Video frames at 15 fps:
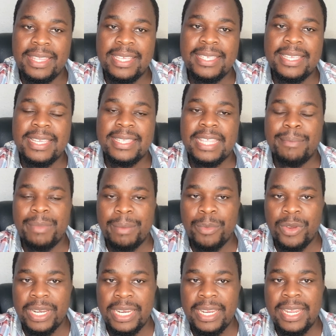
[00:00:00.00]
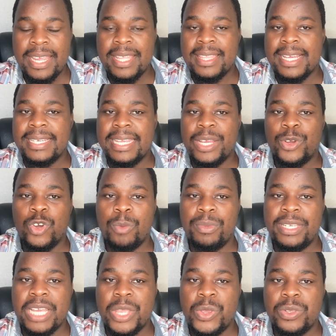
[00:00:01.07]
This is the memory that a
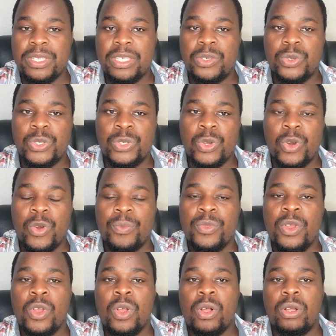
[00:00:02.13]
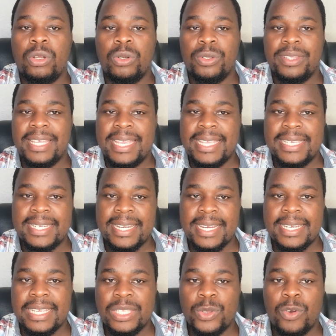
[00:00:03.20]
computer uses to store all the
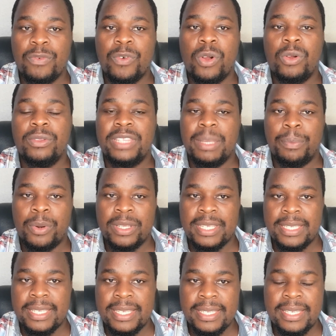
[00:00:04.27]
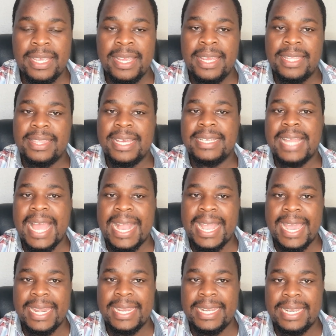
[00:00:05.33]
instructions of all the processes that
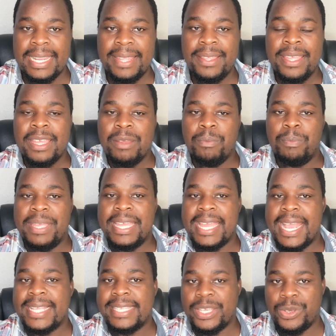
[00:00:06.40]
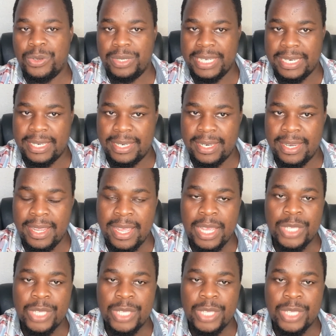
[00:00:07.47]
are currently being executed.